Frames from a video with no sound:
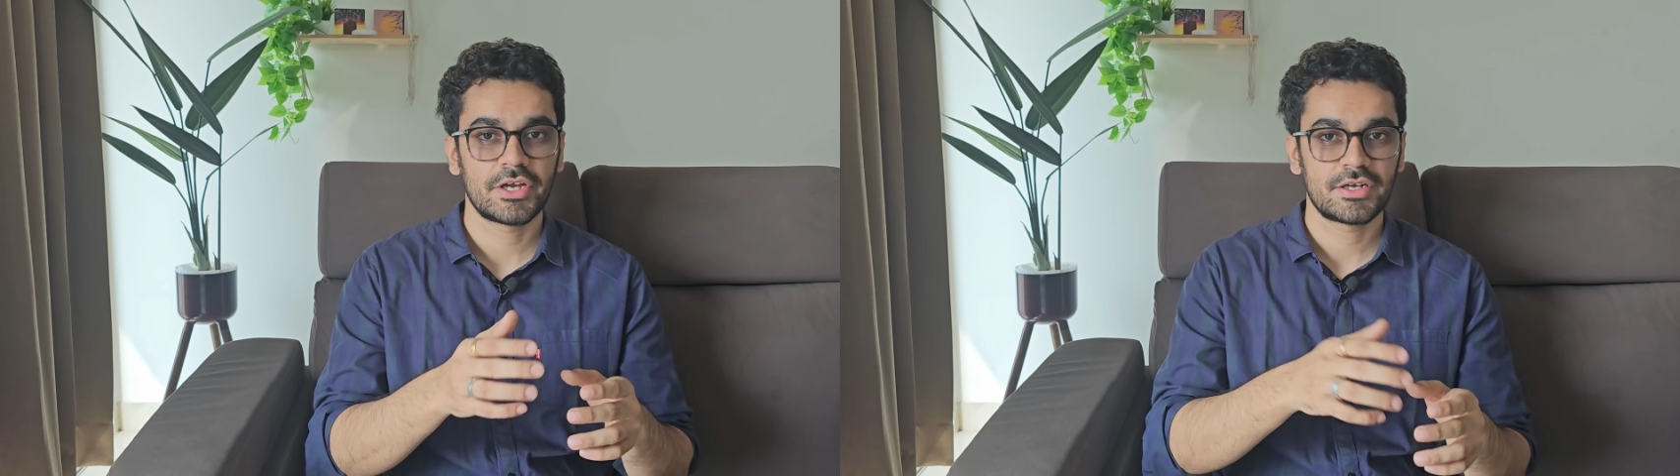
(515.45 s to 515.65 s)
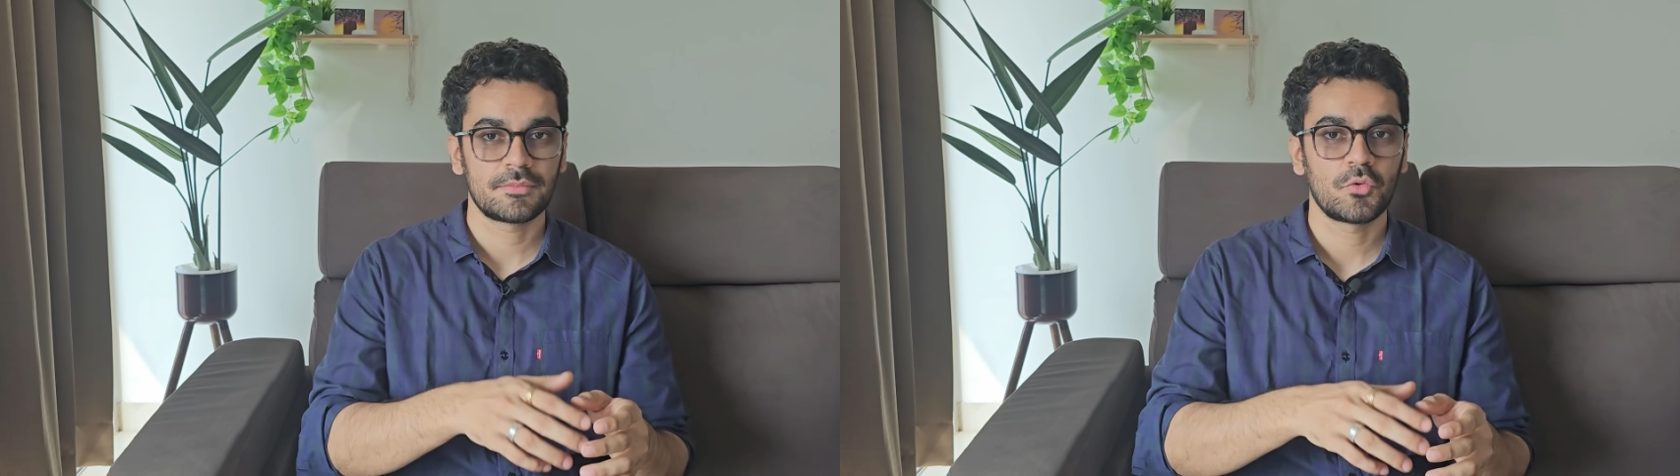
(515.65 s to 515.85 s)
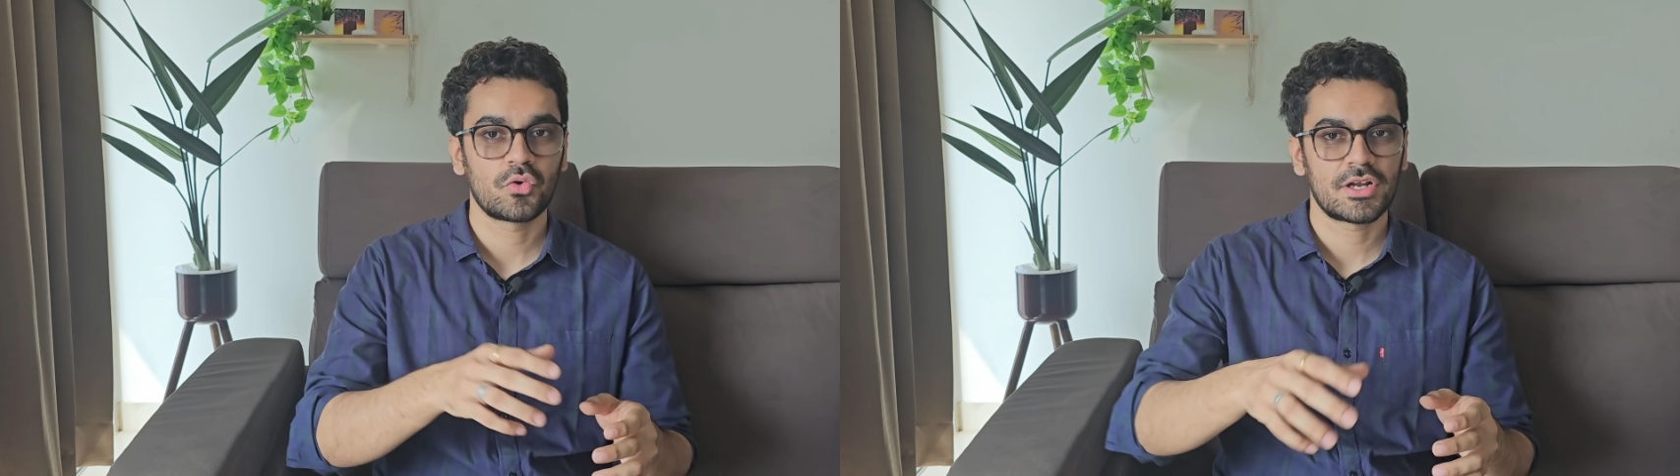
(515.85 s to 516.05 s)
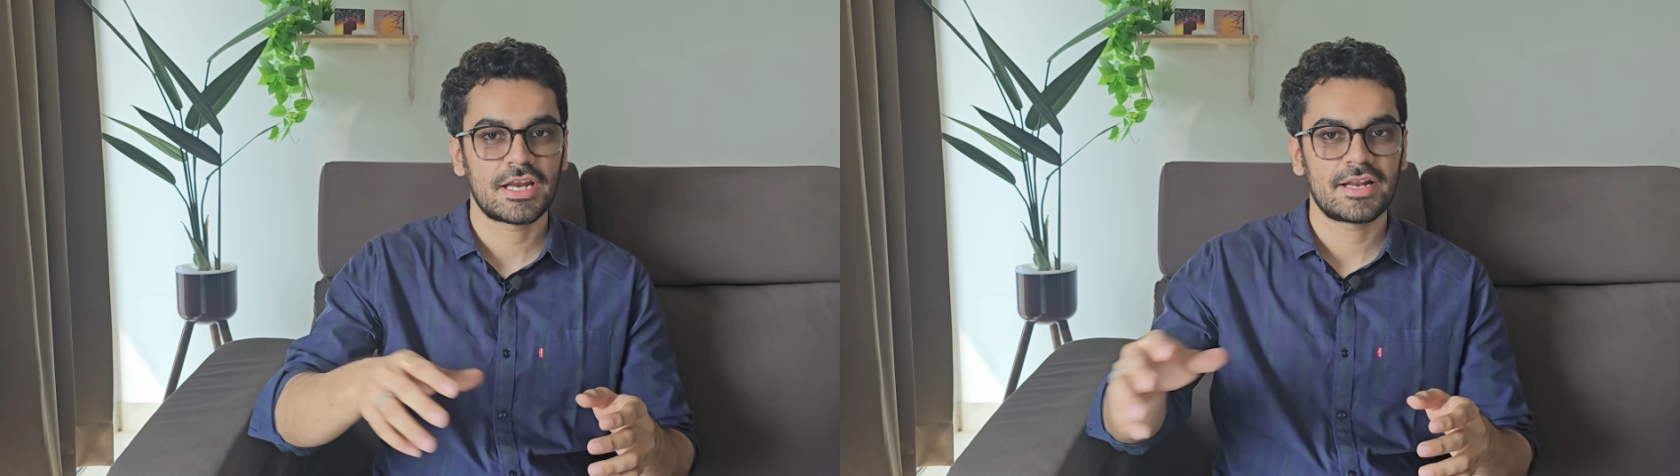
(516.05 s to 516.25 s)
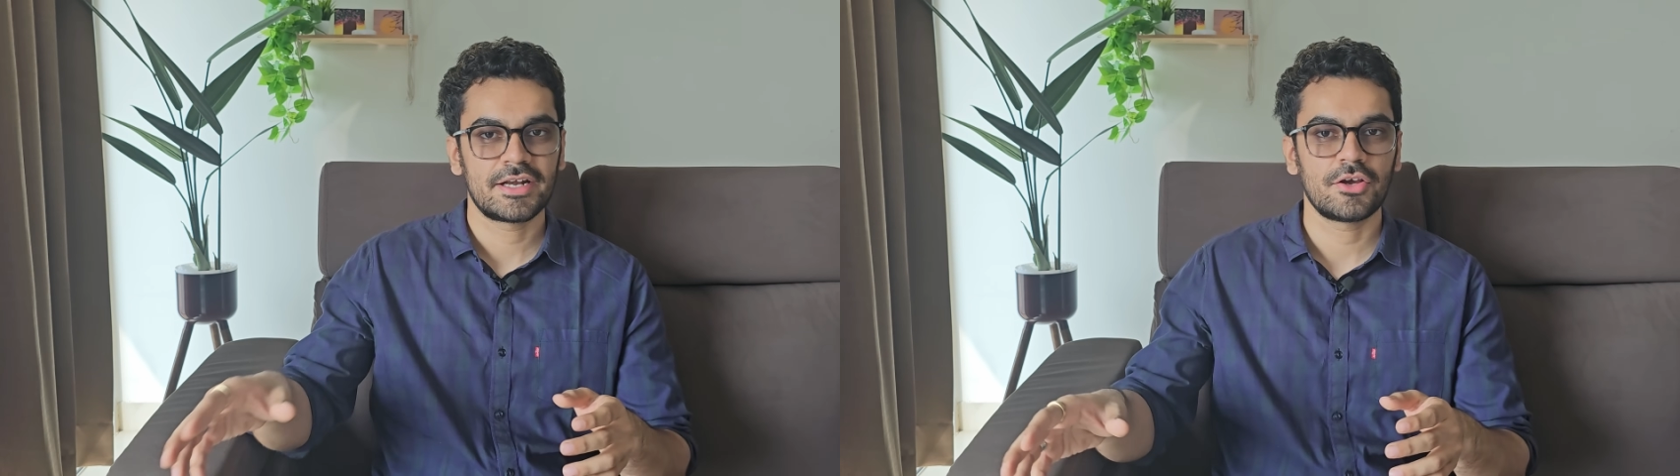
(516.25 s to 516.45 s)
get a more
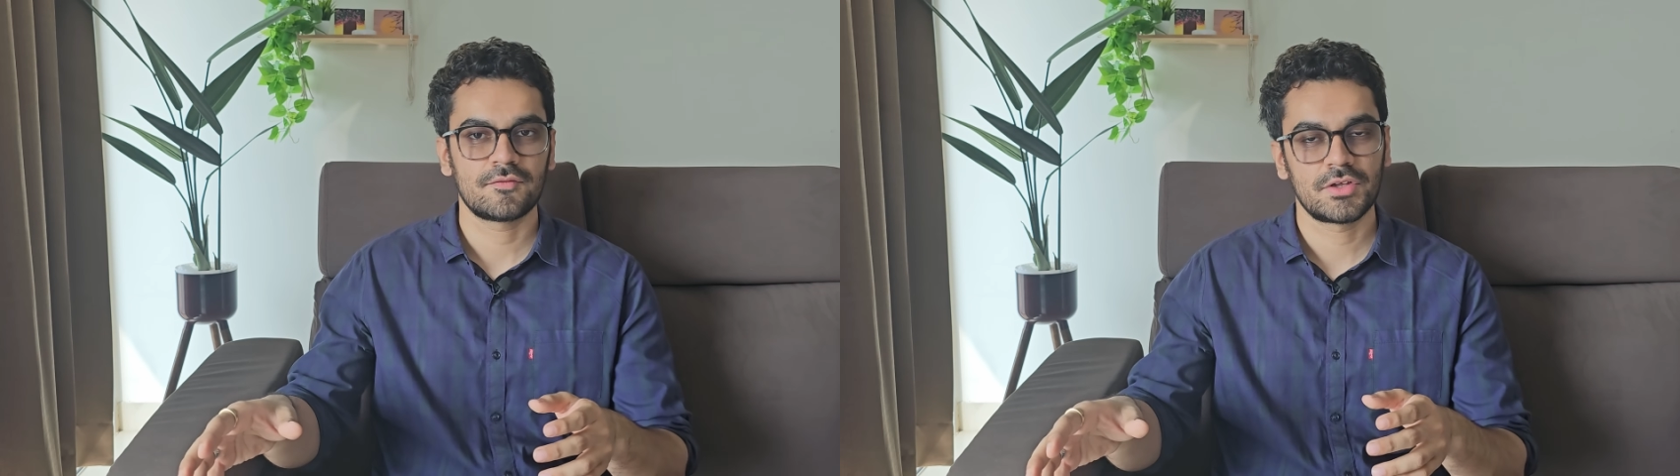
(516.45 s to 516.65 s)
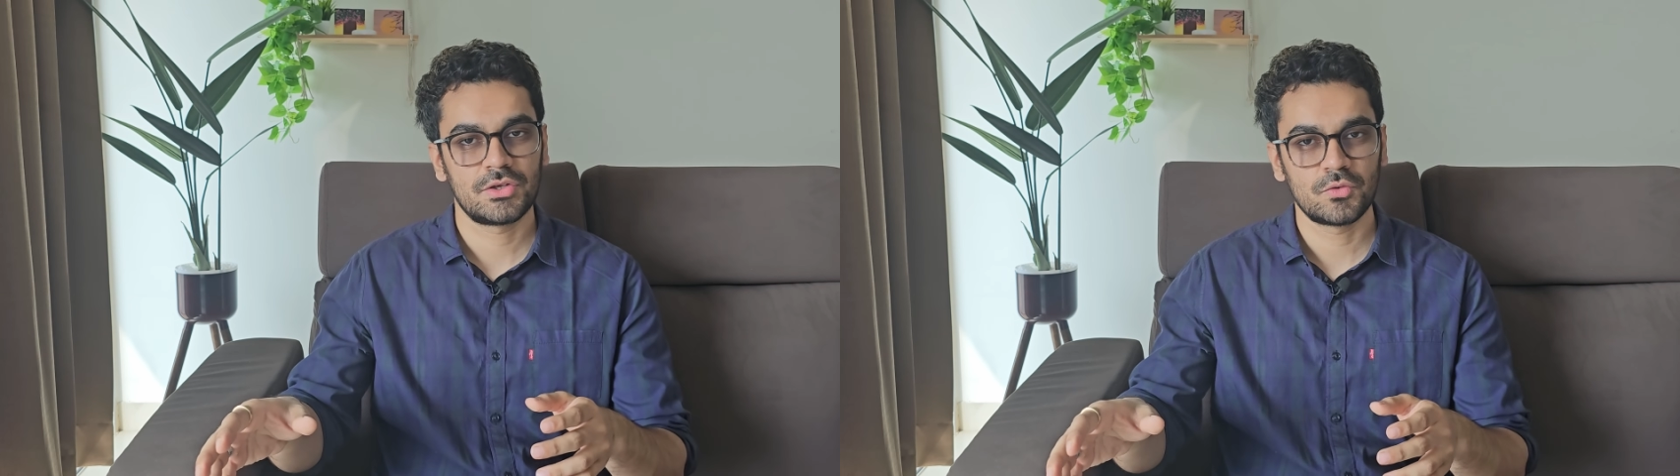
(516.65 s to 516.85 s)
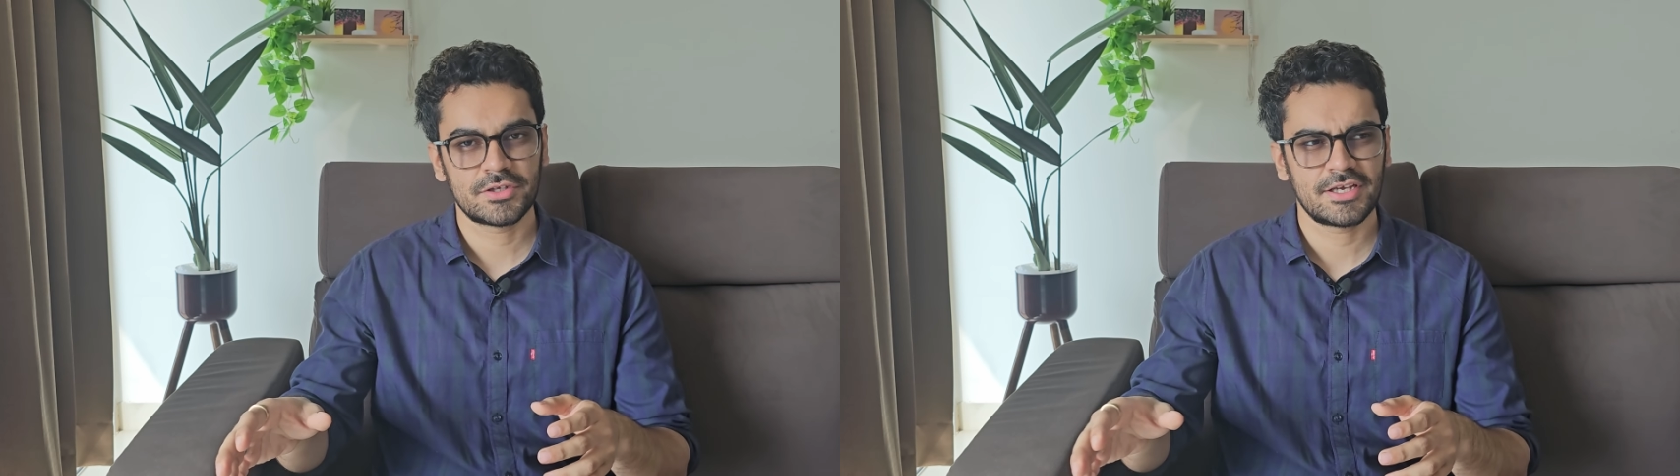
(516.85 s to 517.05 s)
clarity of the use